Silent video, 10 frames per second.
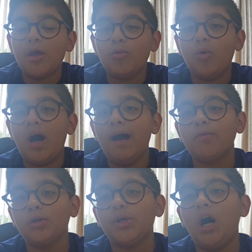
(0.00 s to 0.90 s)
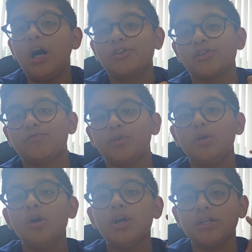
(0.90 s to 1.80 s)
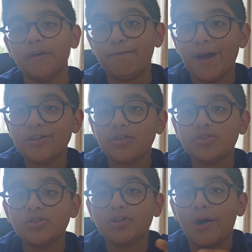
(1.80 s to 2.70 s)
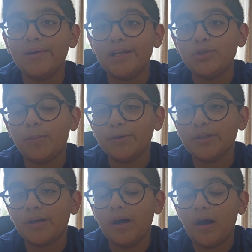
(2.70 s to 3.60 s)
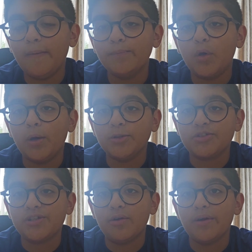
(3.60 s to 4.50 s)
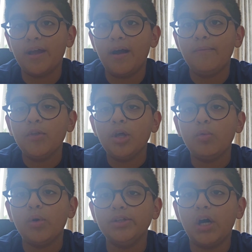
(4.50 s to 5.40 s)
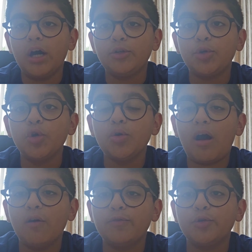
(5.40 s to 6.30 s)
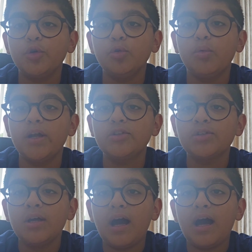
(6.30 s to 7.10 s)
Well, I've got the answers for you. Juventus is currently top on the Syria with 2 out of 2 wins.